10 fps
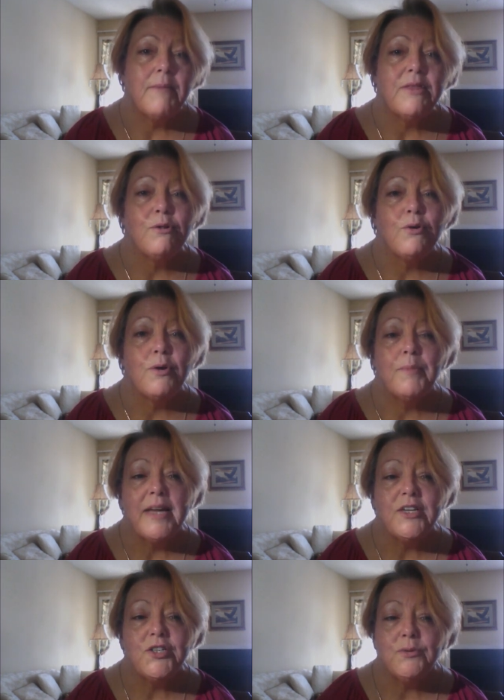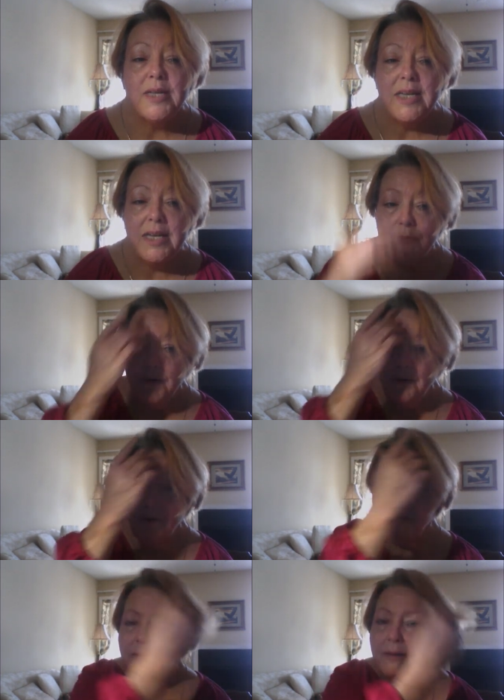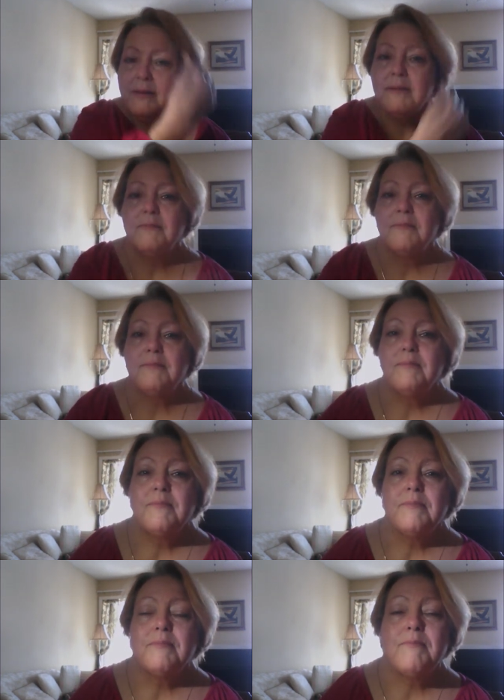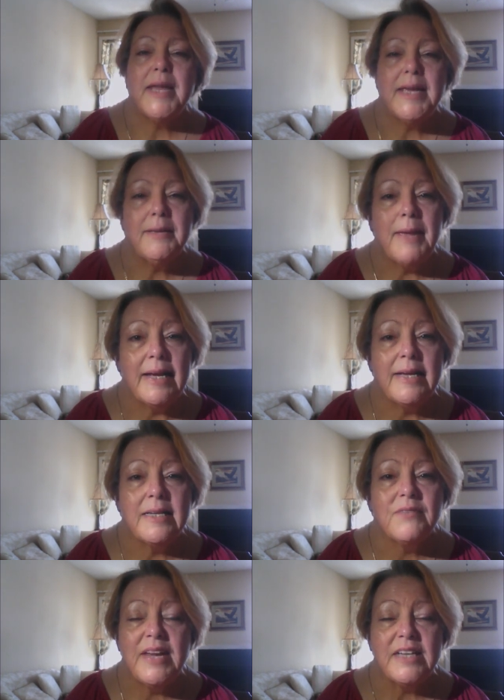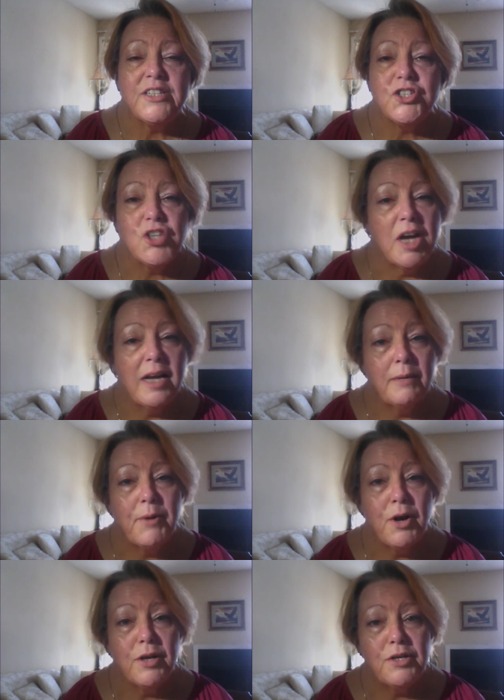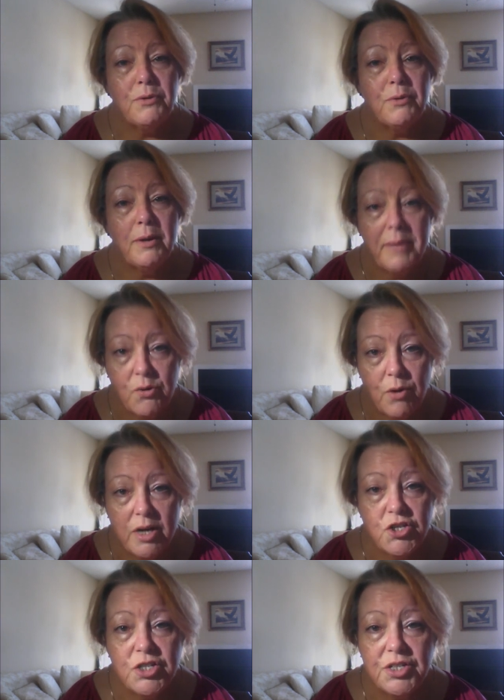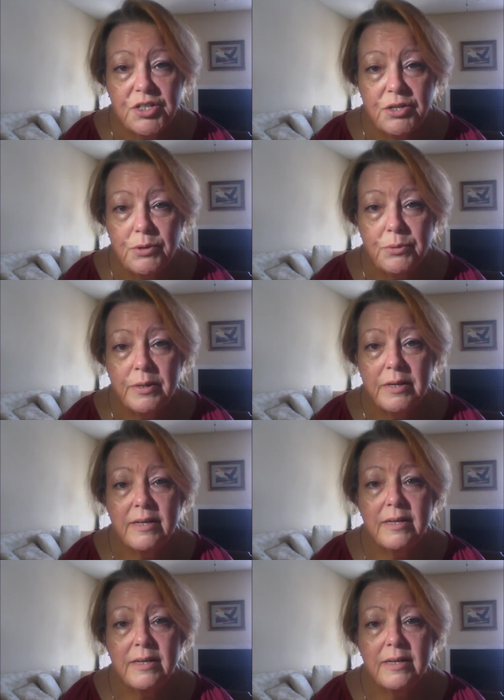may the Lord bless you and keep you. May he make his face to shine upon you and be gracious to you.